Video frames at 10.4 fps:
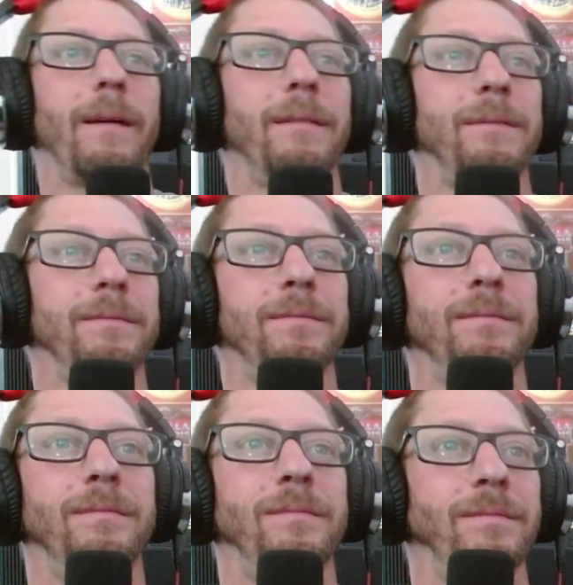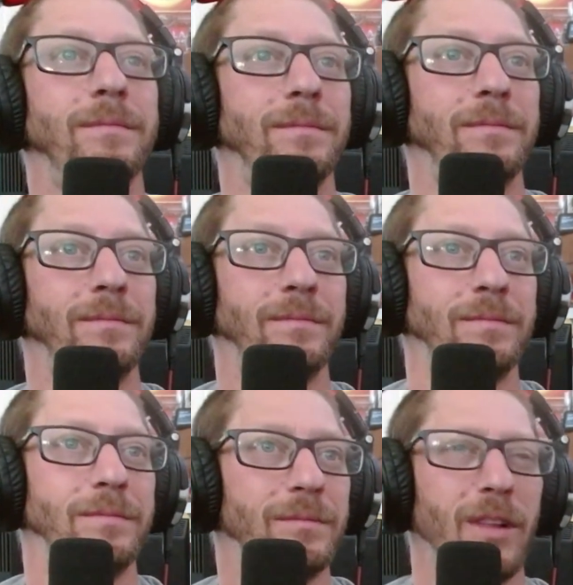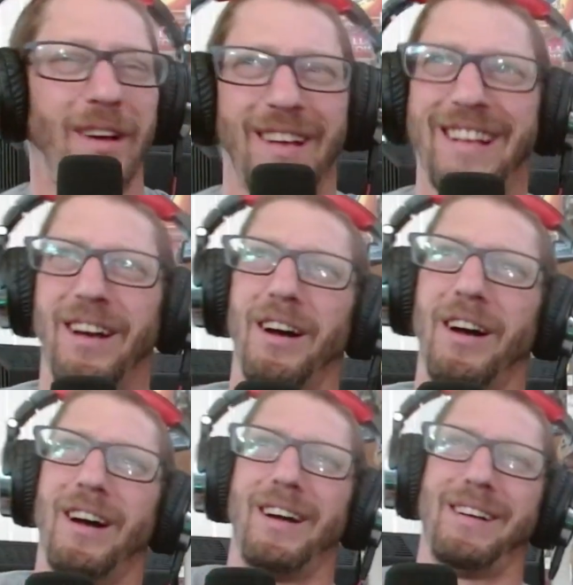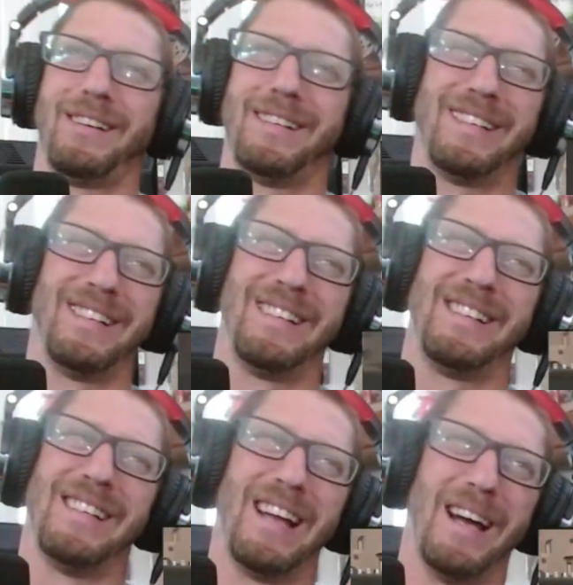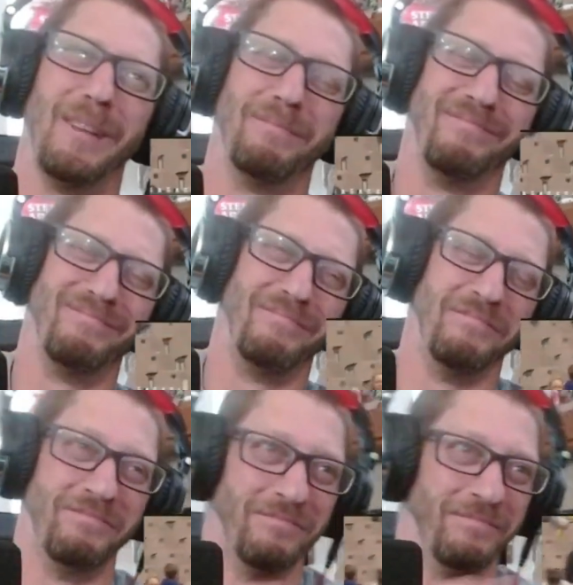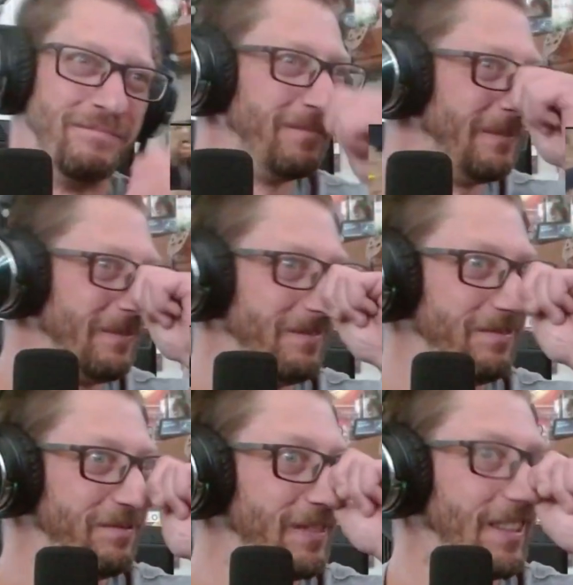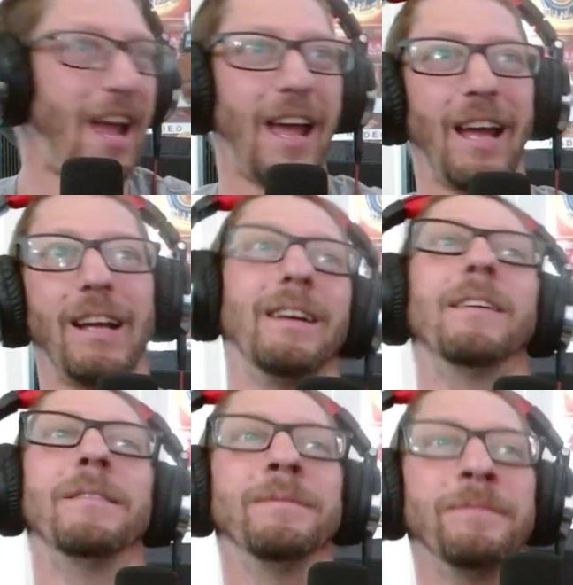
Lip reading: Injuries to him as well. Oh, and that's into that very prickly lighting.